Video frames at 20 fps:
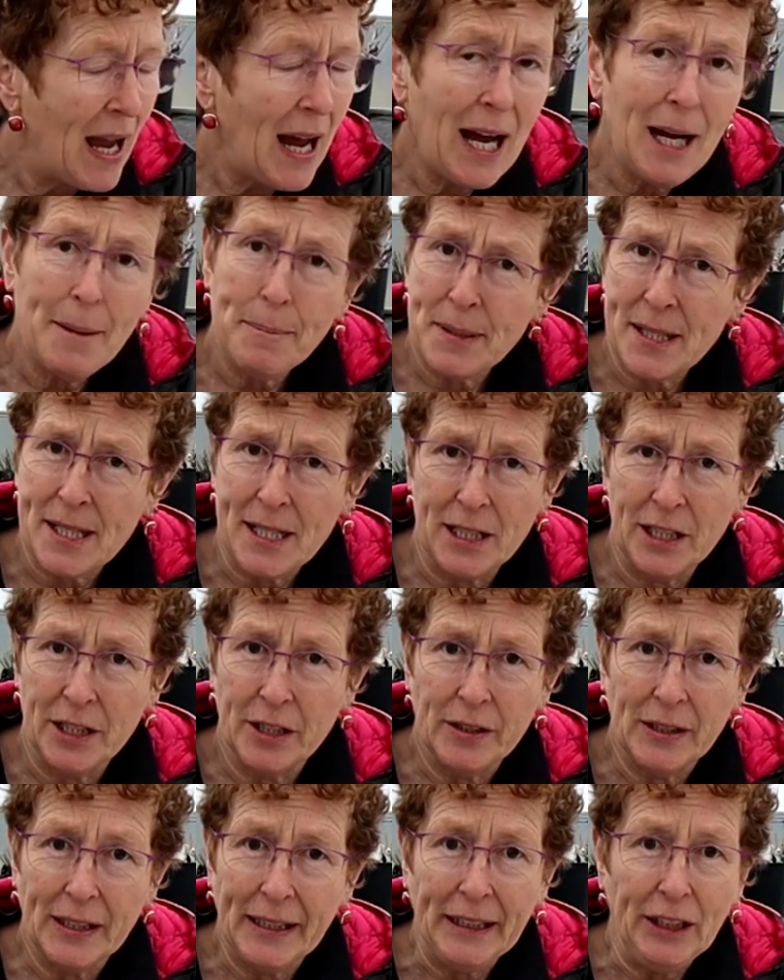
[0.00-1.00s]

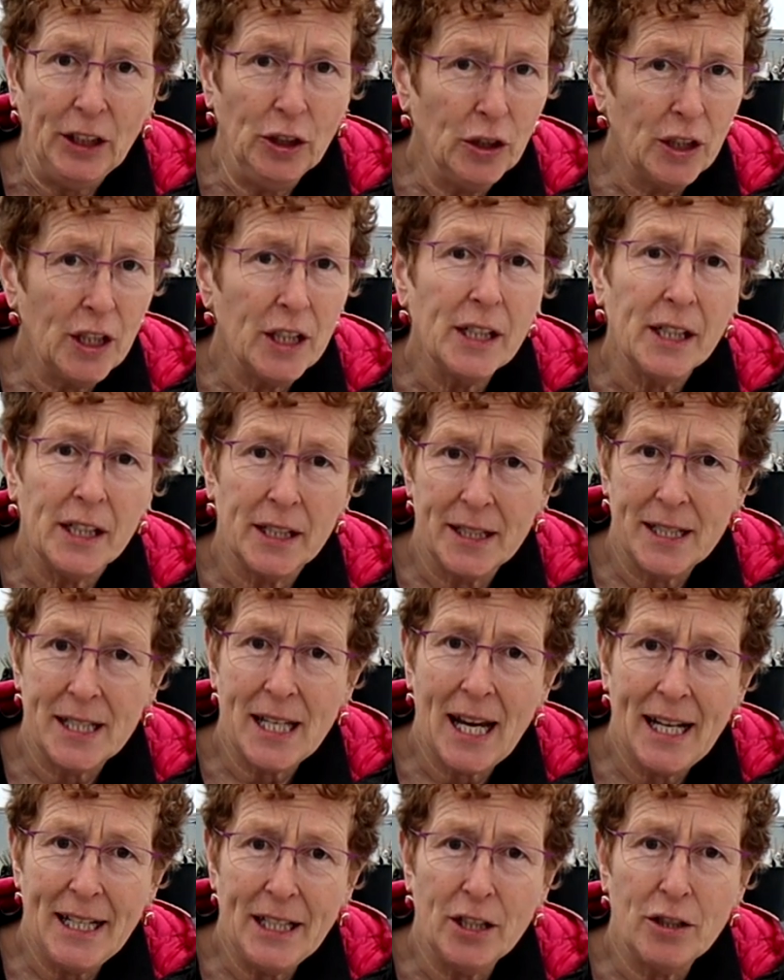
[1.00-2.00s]
Absolutely, you can
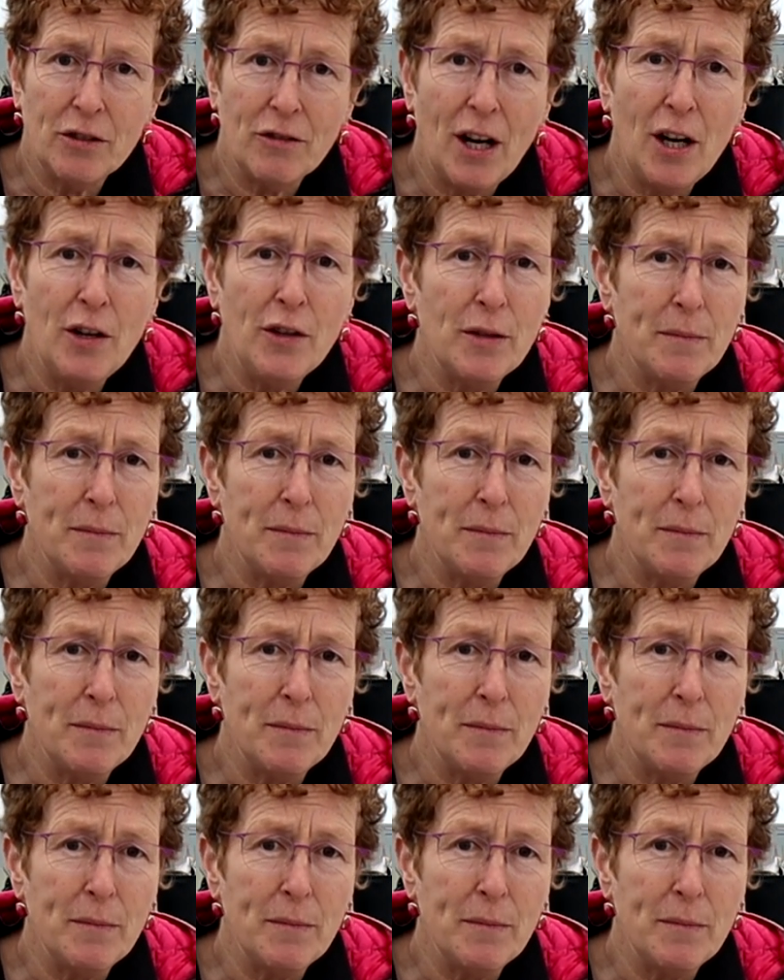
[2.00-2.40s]
container grow